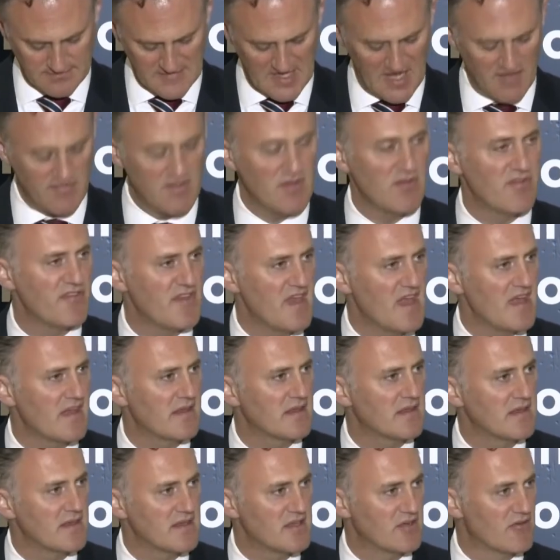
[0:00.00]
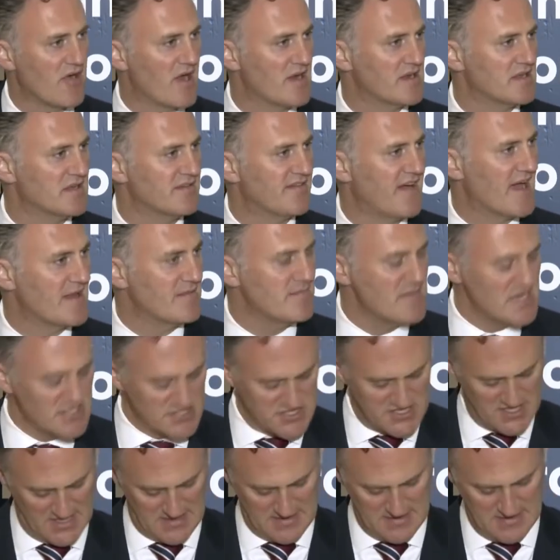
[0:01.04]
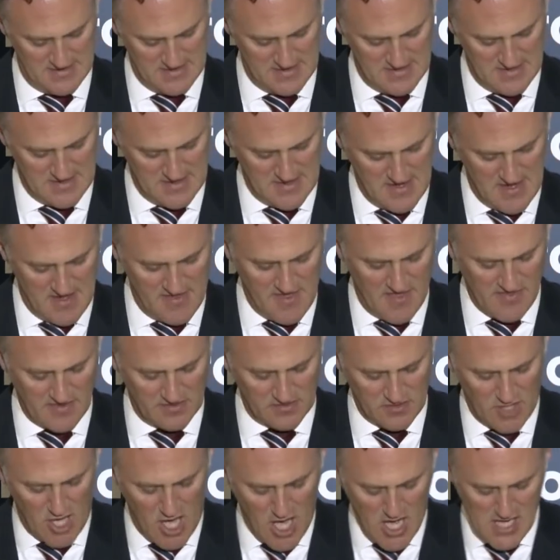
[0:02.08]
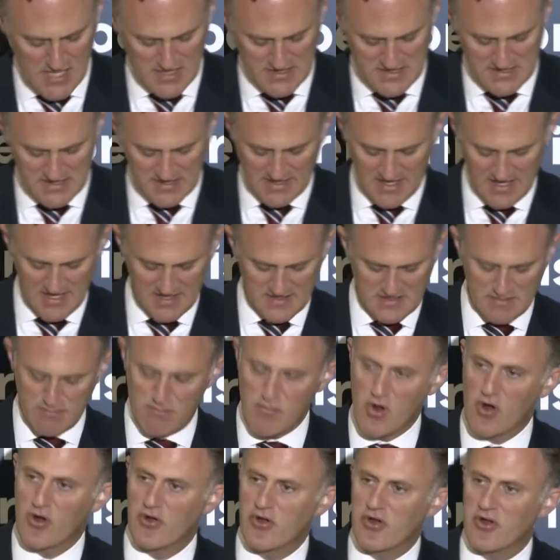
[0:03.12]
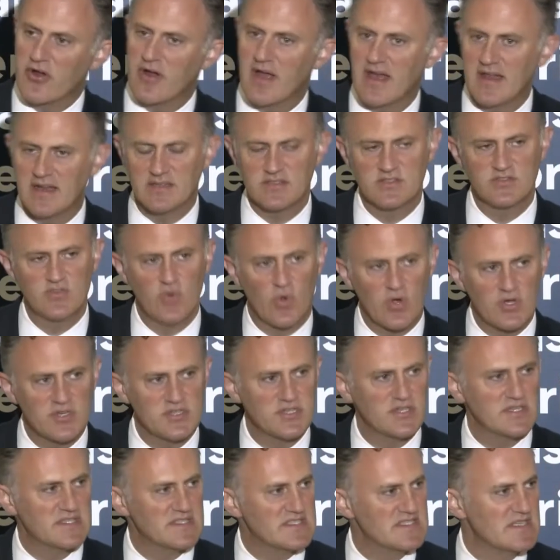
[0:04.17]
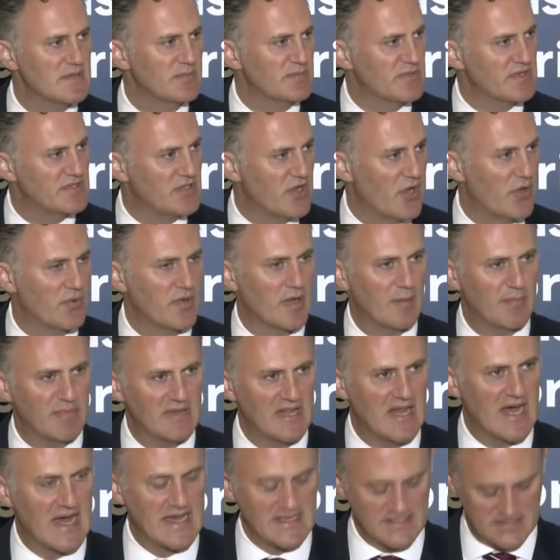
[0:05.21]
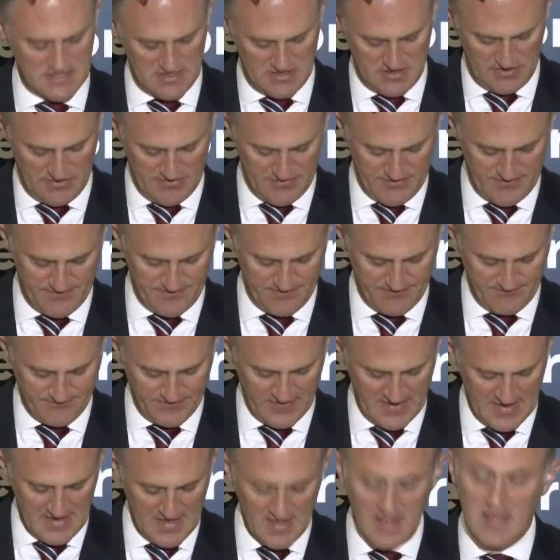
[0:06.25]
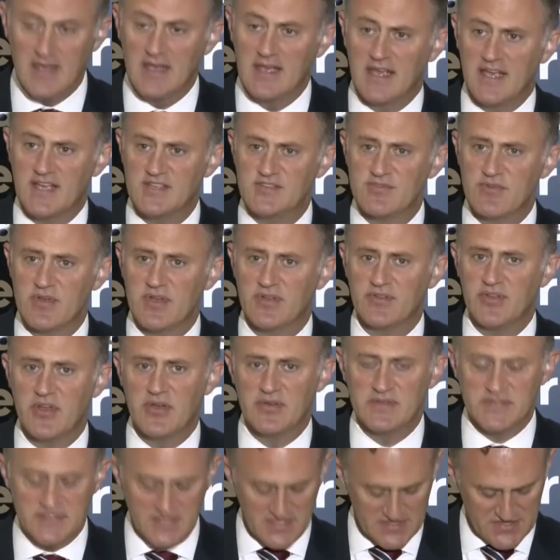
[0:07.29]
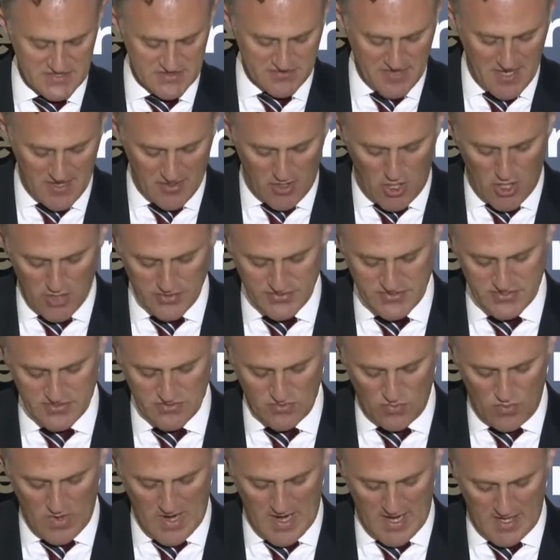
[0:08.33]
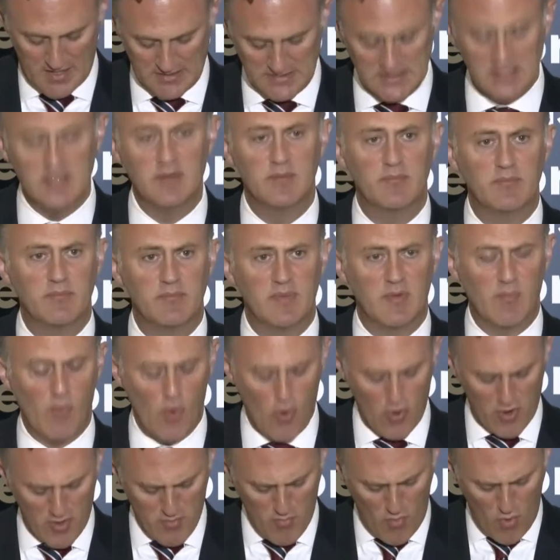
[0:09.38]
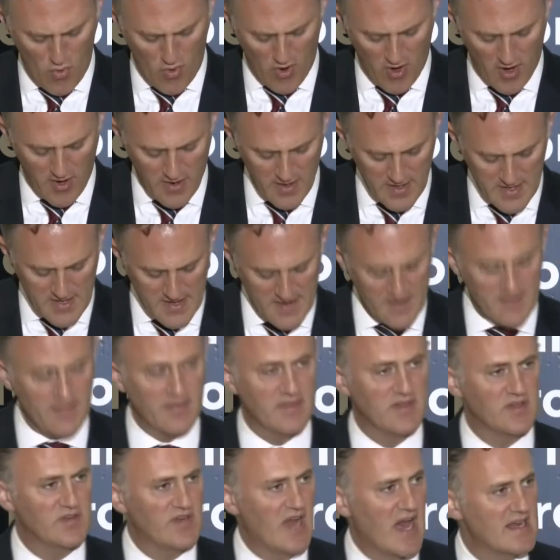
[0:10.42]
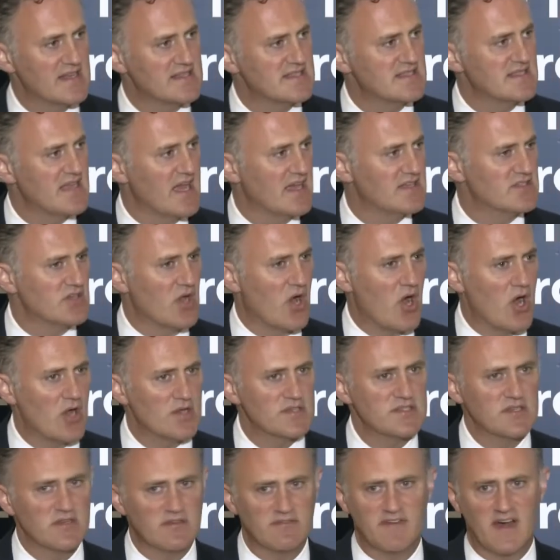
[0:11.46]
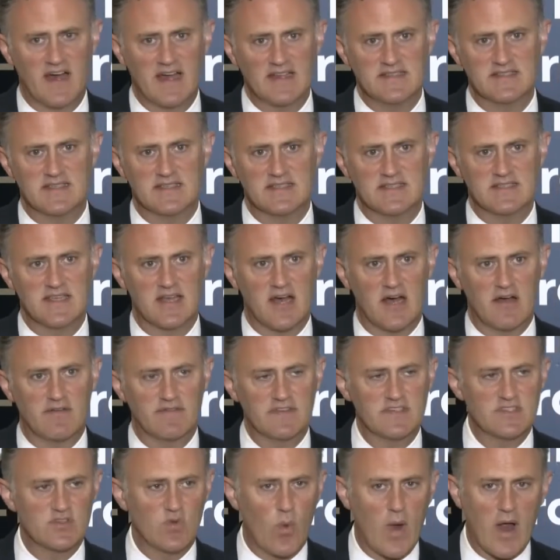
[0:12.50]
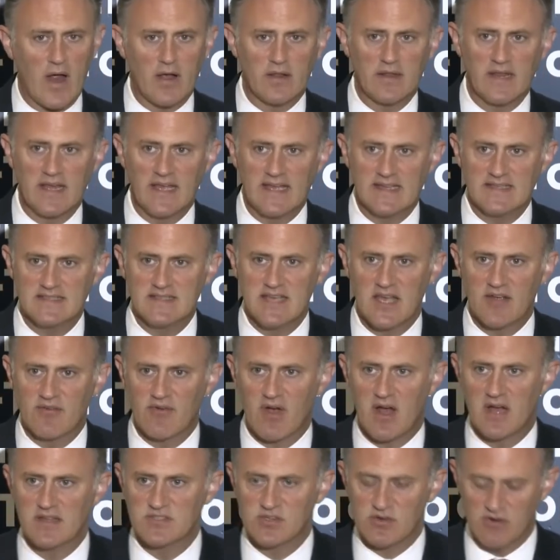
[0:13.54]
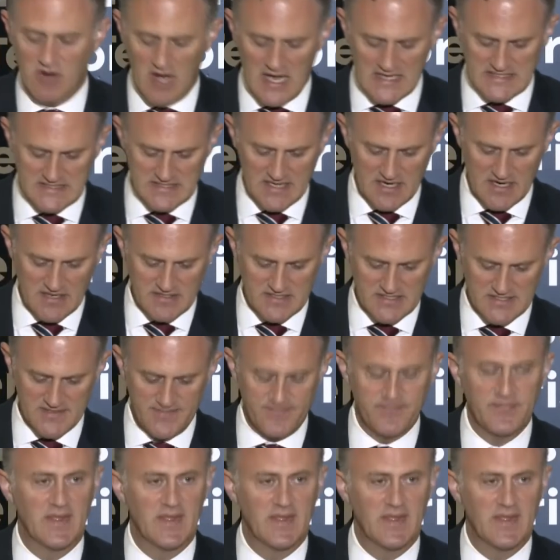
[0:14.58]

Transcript: If you think you're on a divine mission, then the laws against murder and extortion simply don't apply to you. Israel knows this threat all too well, but more and more, the United States also finds itself squarely in Tehran's crosshairs.